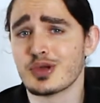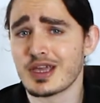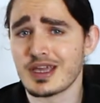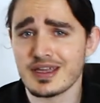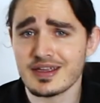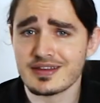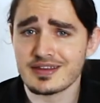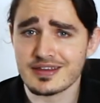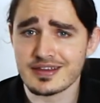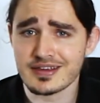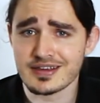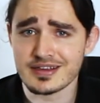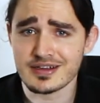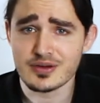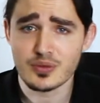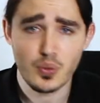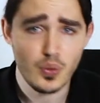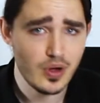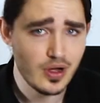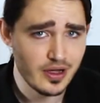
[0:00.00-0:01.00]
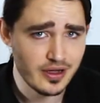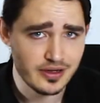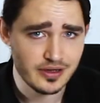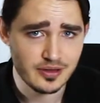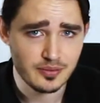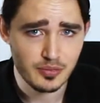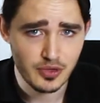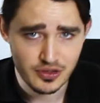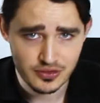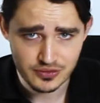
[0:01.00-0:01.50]
18
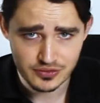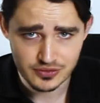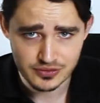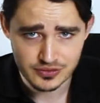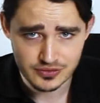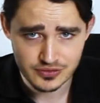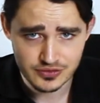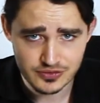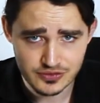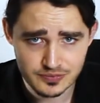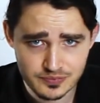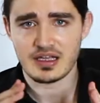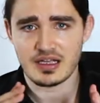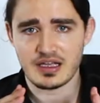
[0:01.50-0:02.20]
wine bottles.